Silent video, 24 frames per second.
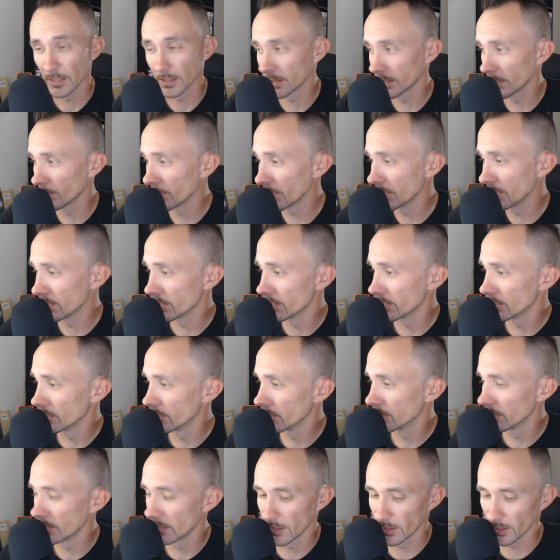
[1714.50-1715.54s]
Give
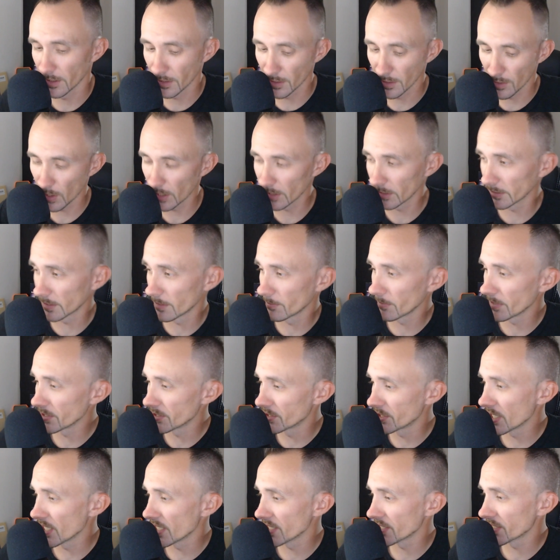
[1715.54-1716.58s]
me
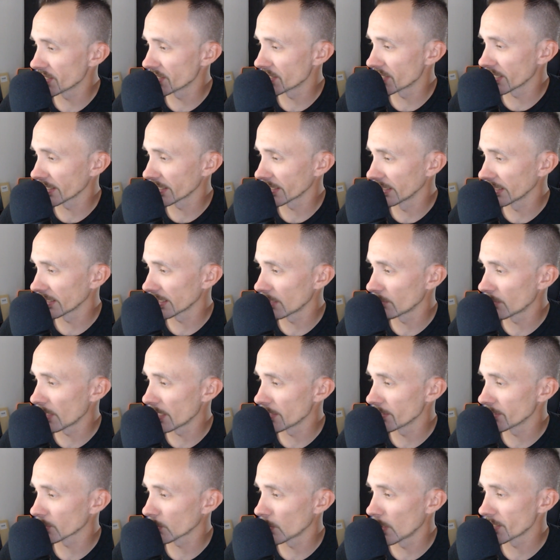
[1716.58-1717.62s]
just a second. I gotta
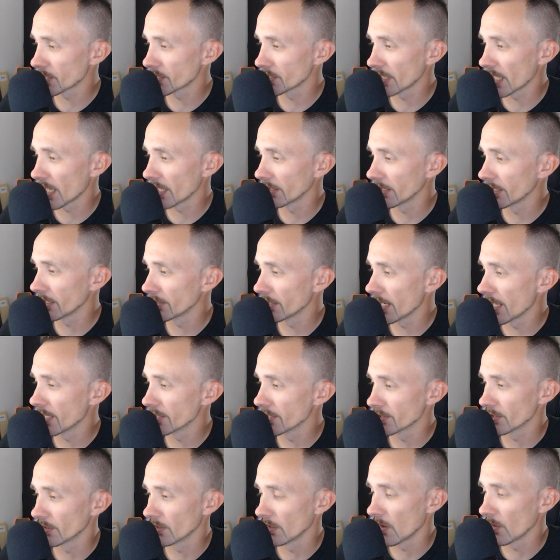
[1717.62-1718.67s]
write this question down and the
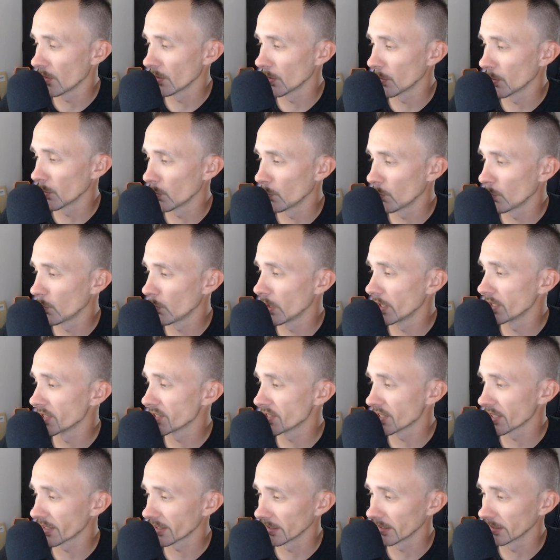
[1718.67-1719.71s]
answer. Hold on 1
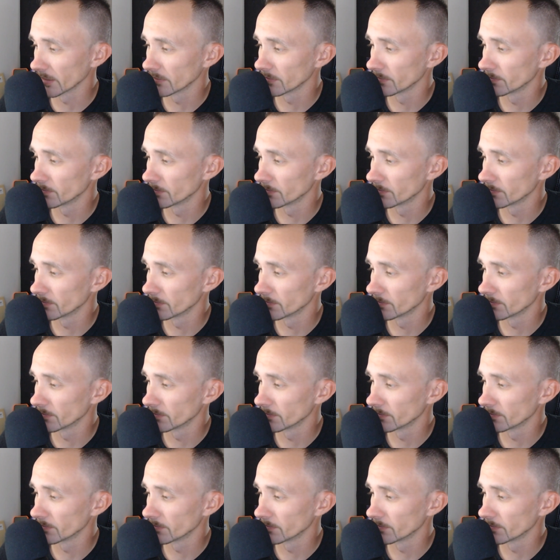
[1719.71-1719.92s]
second.